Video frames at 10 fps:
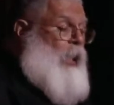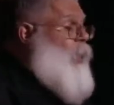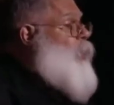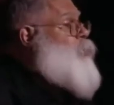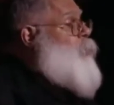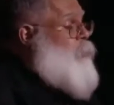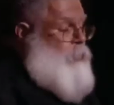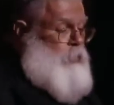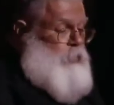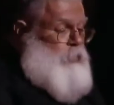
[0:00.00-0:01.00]
I
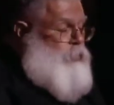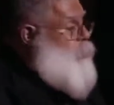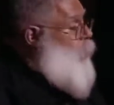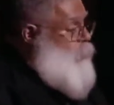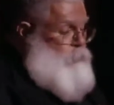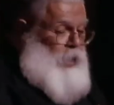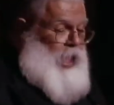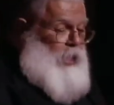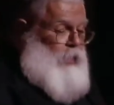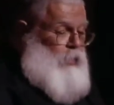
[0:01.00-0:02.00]
turned and started
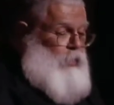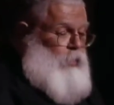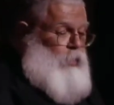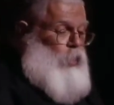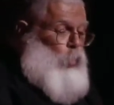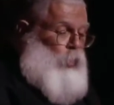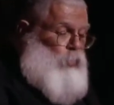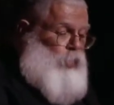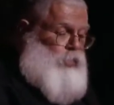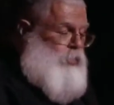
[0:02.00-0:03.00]
back. We
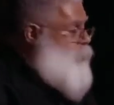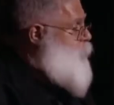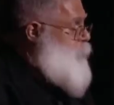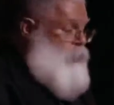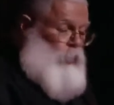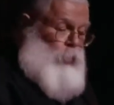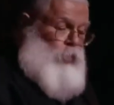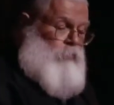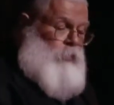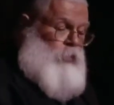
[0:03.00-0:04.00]
reached the seated
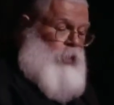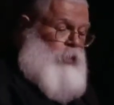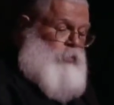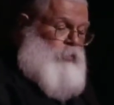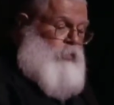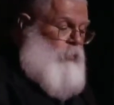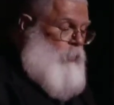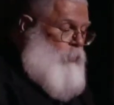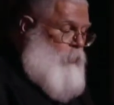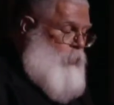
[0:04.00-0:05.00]
workman, still
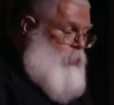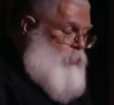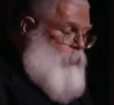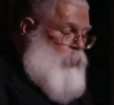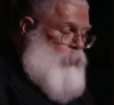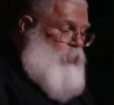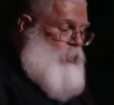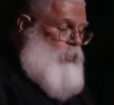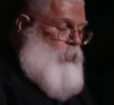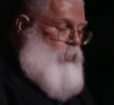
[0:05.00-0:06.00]
looking at the
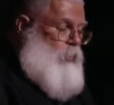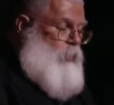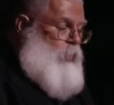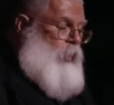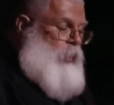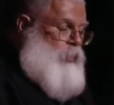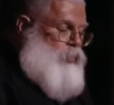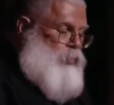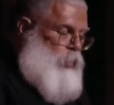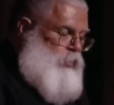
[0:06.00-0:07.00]
movie. His
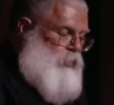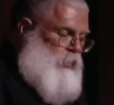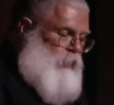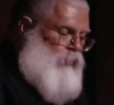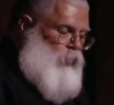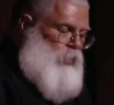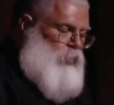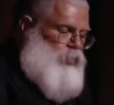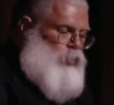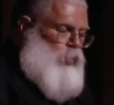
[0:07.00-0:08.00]
short sleeved green
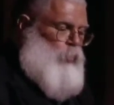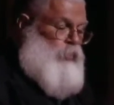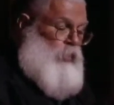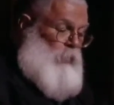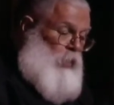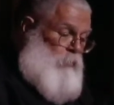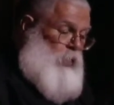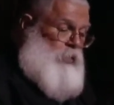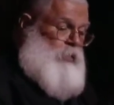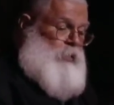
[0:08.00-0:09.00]
shirt was
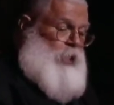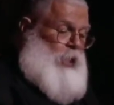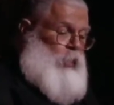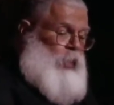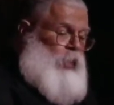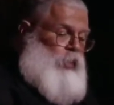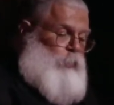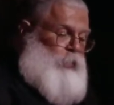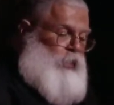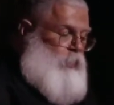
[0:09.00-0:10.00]
unbuttoned now, the
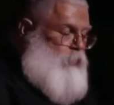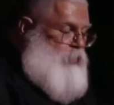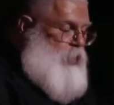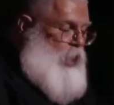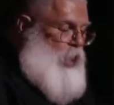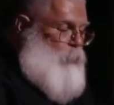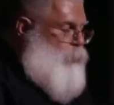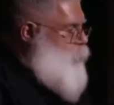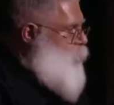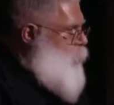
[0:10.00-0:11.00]
peak of his cap
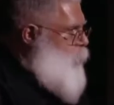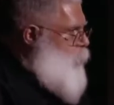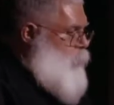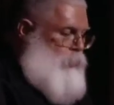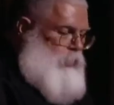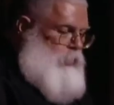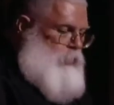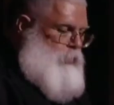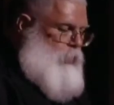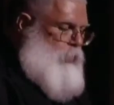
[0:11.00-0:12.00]
was turned to the
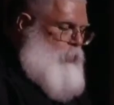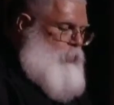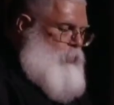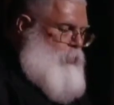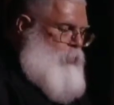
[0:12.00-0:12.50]
side.